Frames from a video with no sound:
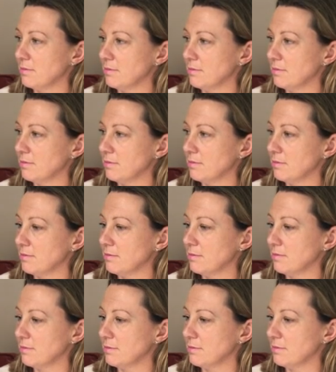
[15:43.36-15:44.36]

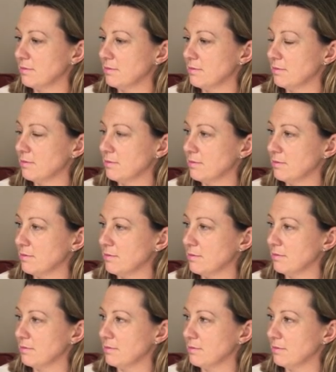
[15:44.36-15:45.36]

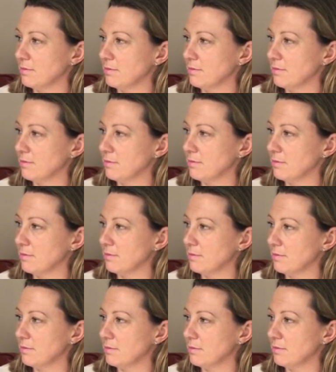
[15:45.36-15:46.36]

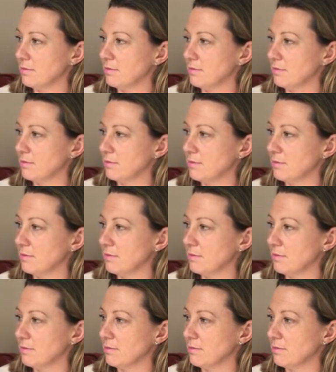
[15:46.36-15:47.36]

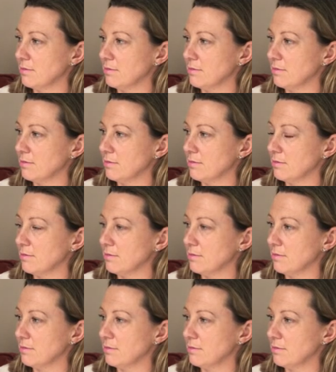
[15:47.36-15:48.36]

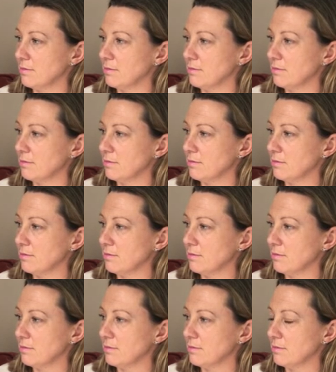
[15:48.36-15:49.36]

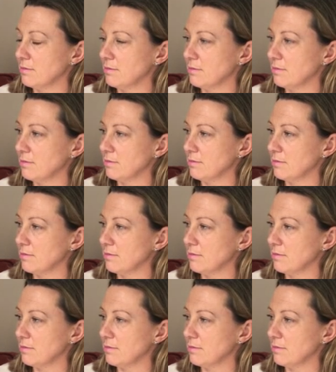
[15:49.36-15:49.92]
No words are spoken by the person on screen.